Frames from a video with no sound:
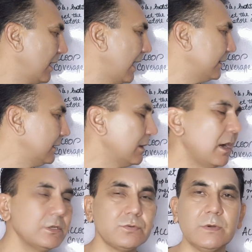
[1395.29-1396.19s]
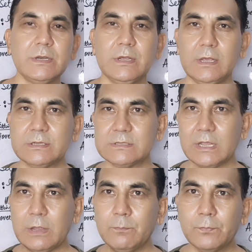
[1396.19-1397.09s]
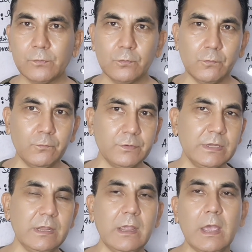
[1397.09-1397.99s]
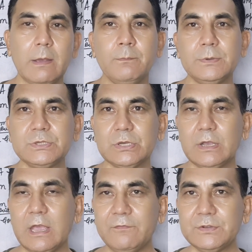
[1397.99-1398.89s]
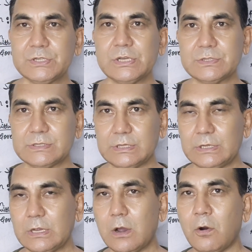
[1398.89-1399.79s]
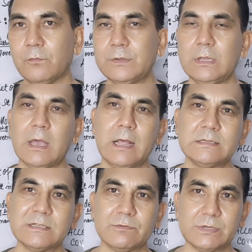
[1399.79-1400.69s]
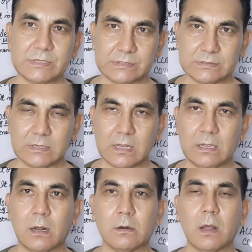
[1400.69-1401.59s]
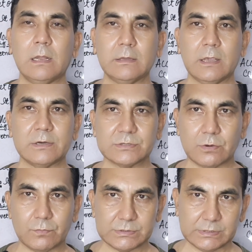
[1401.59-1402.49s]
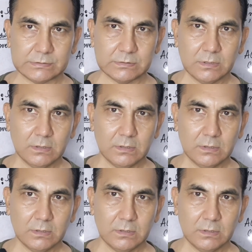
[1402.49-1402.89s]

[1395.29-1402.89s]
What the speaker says: And the last one is improve the efficiency of the health services or healthcare services.